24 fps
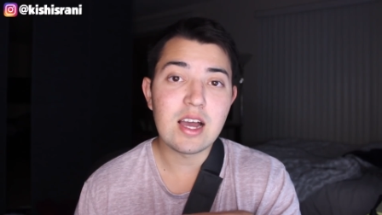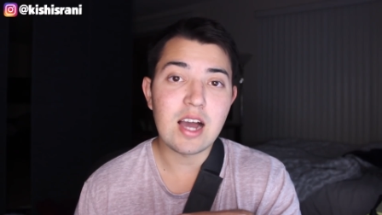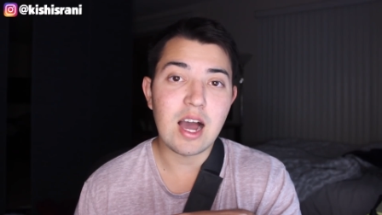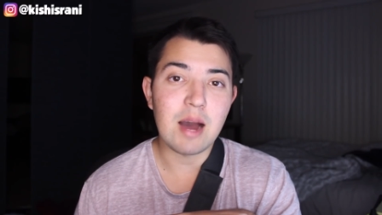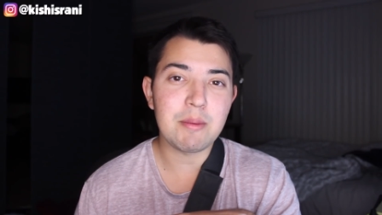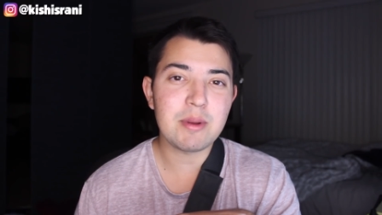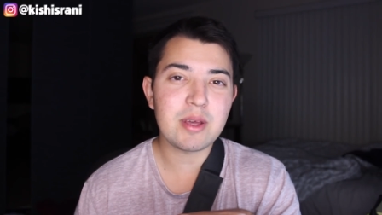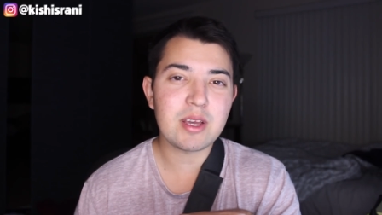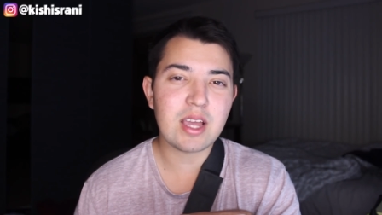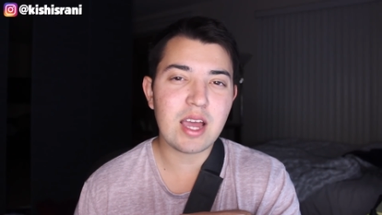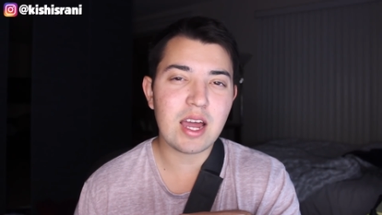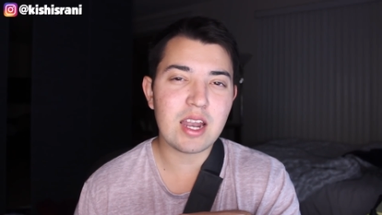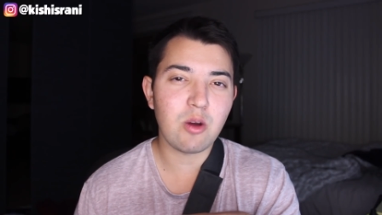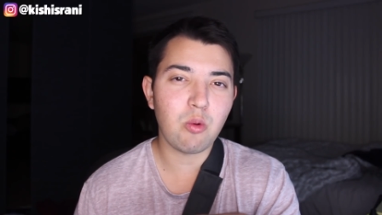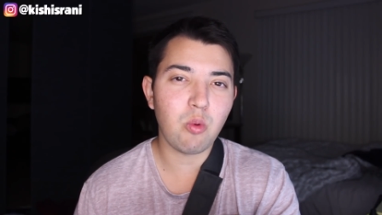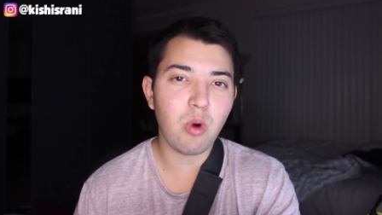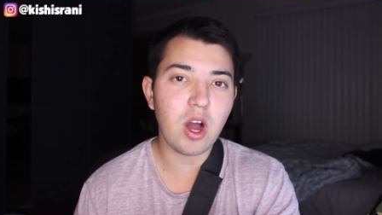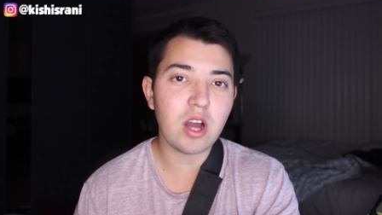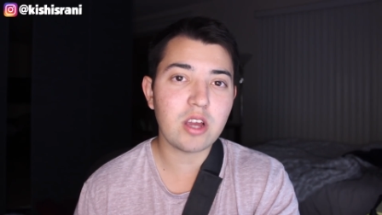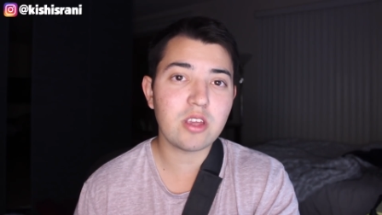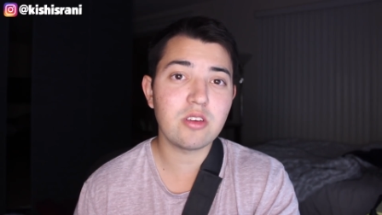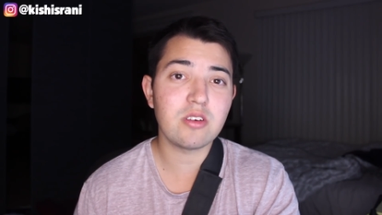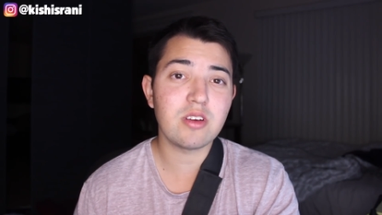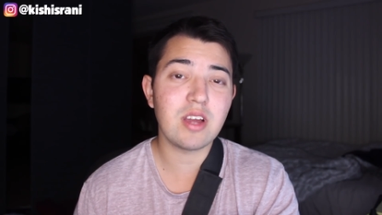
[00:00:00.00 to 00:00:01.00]
I'm going to kind of
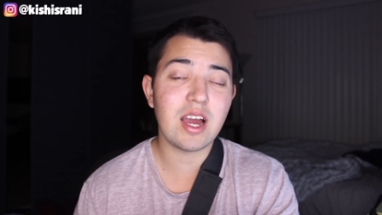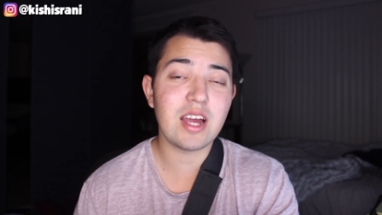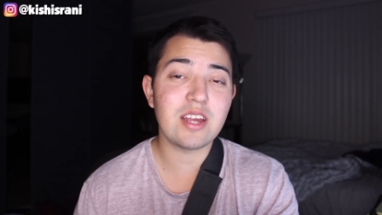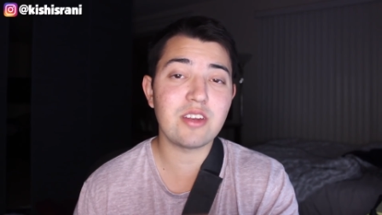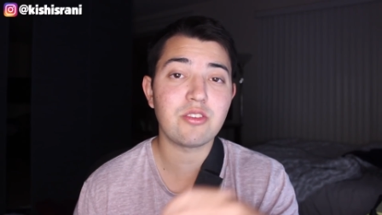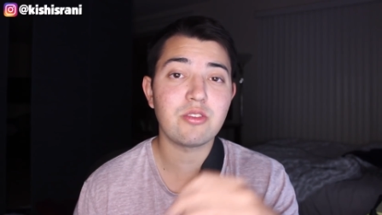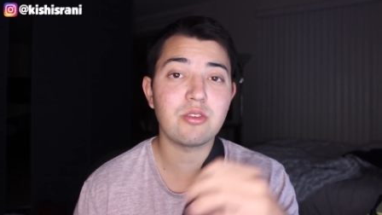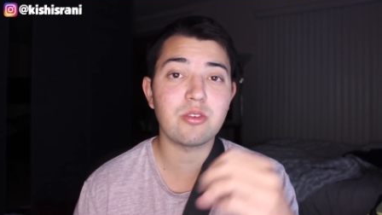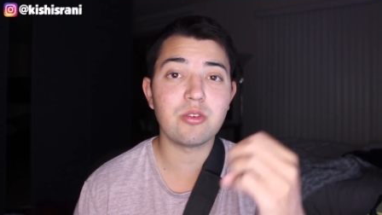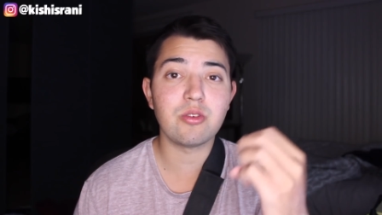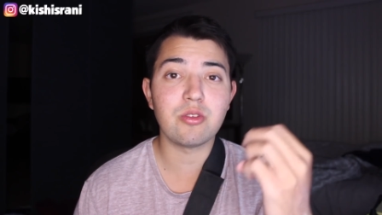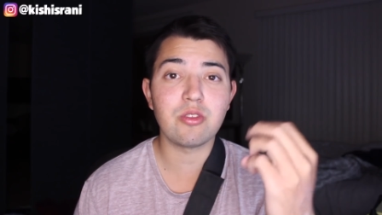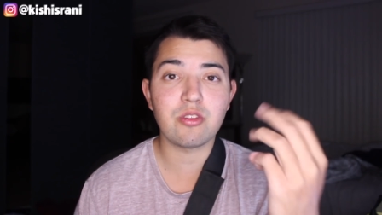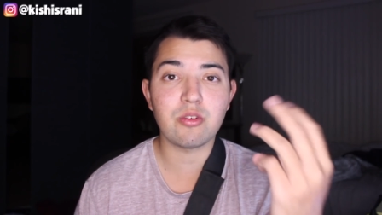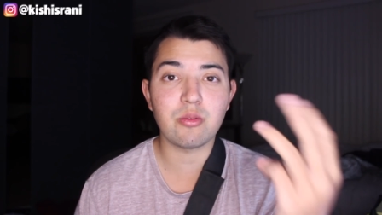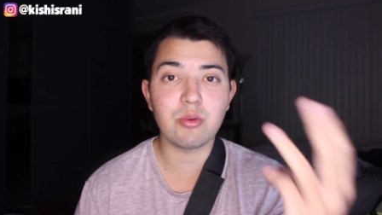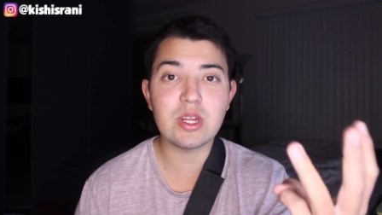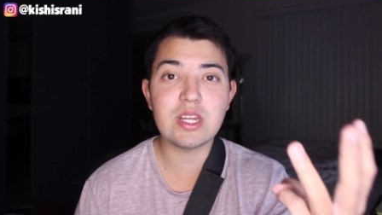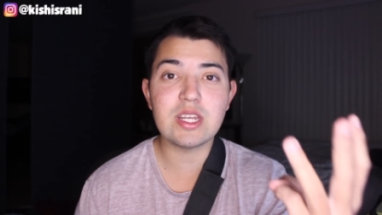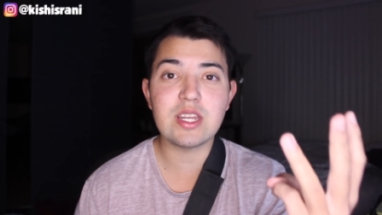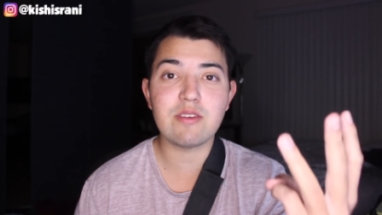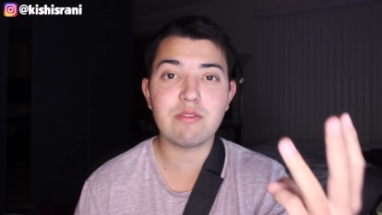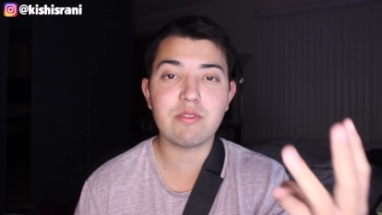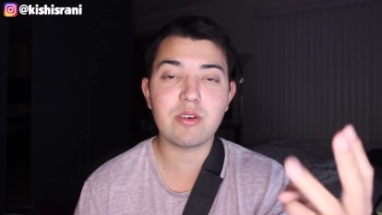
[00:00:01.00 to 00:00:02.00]
walk you guys through
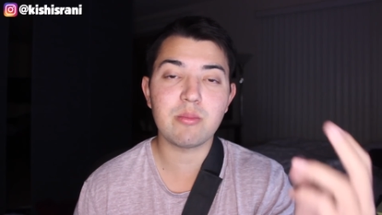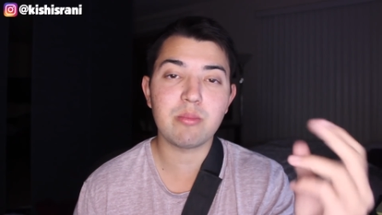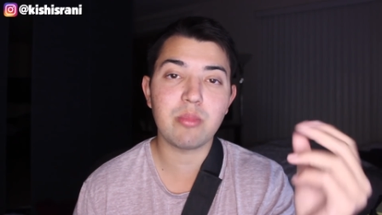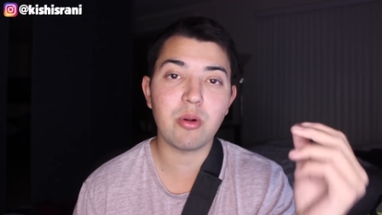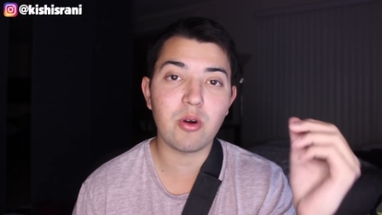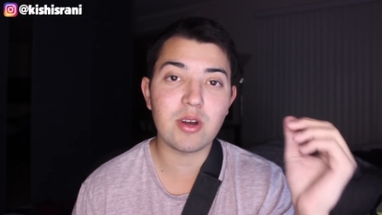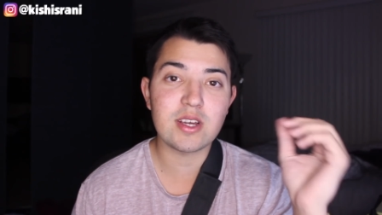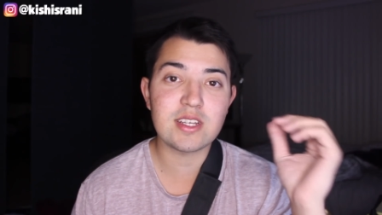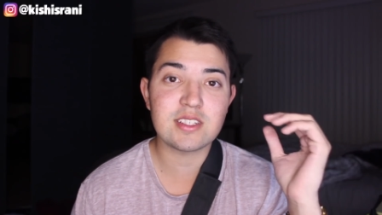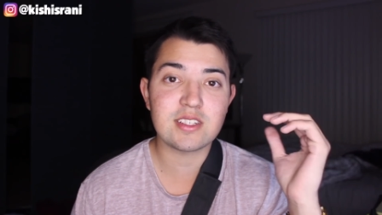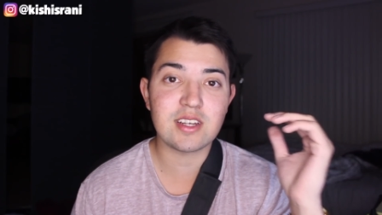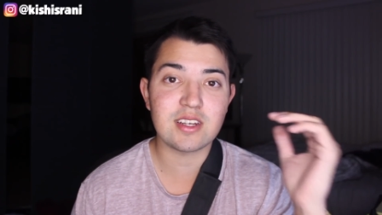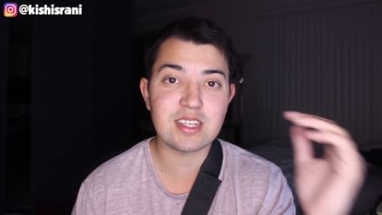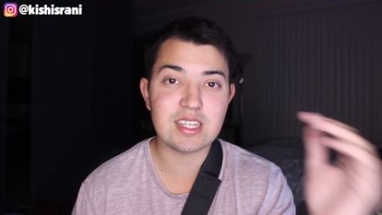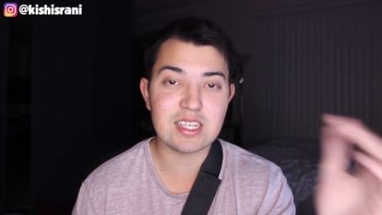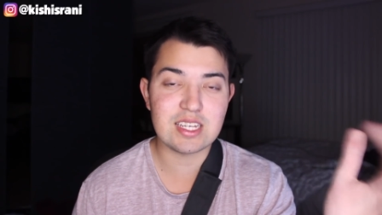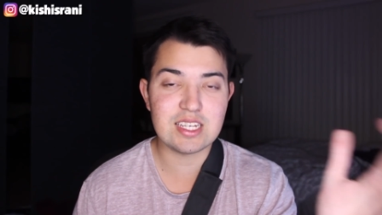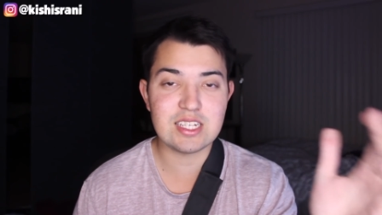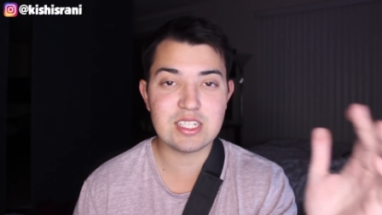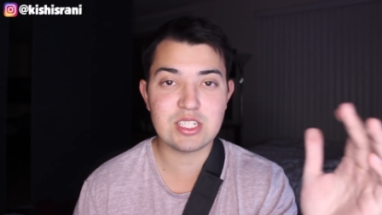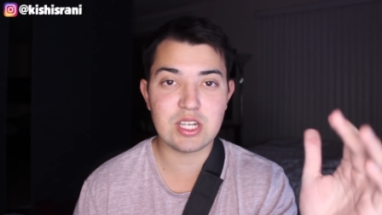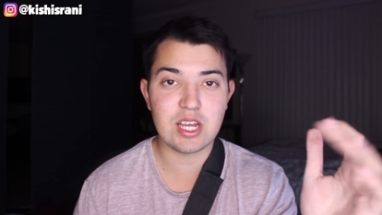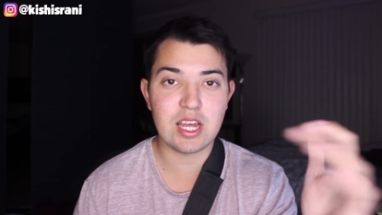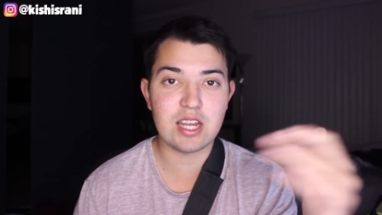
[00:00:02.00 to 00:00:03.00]
three different points on
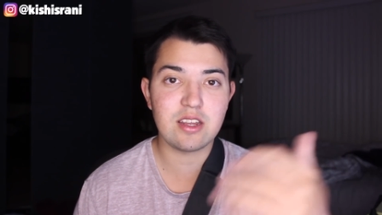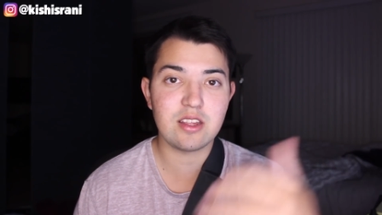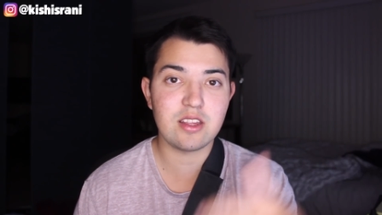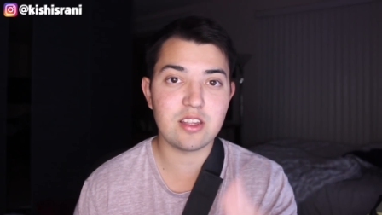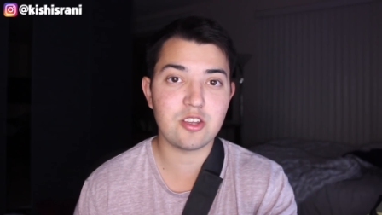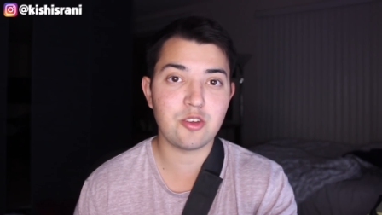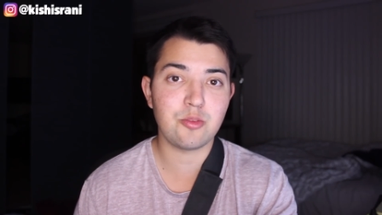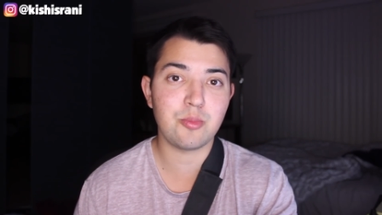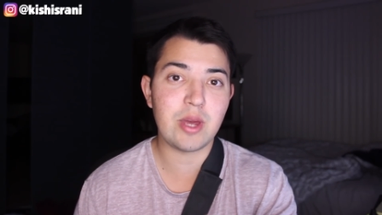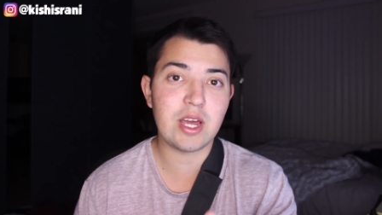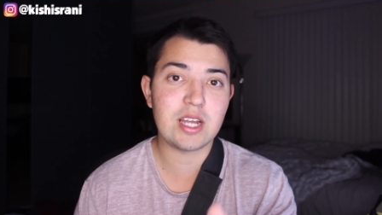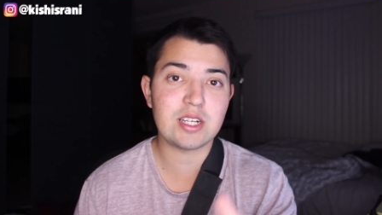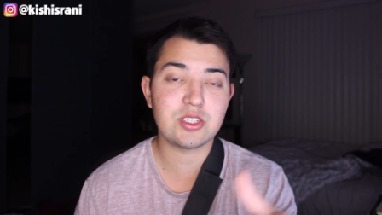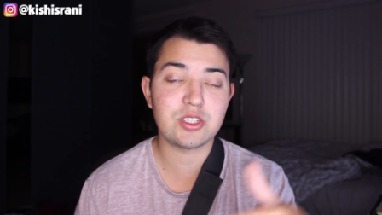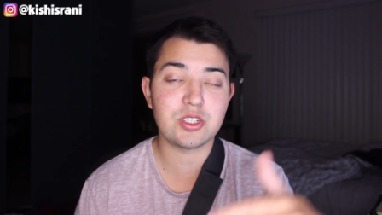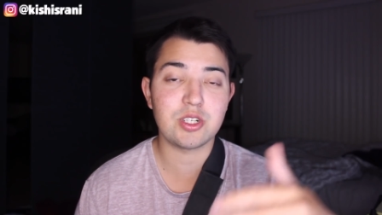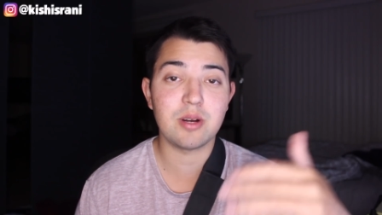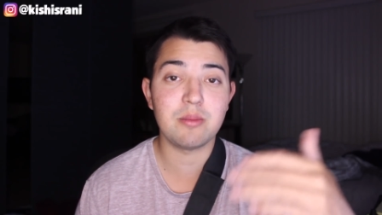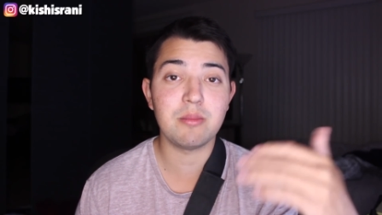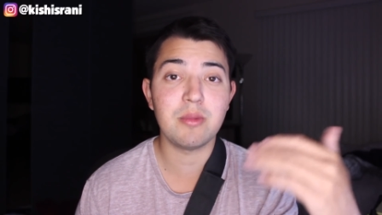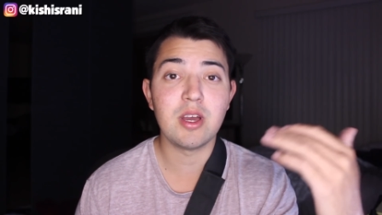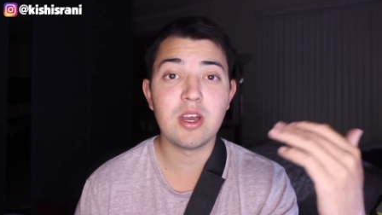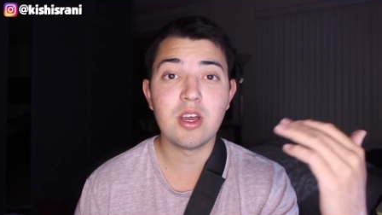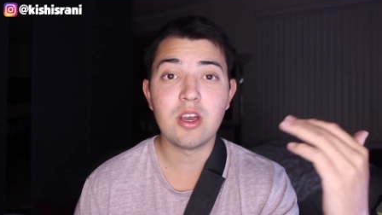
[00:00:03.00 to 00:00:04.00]
each end of the
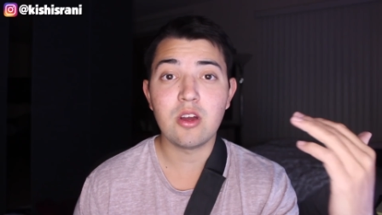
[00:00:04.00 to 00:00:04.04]
spectrum,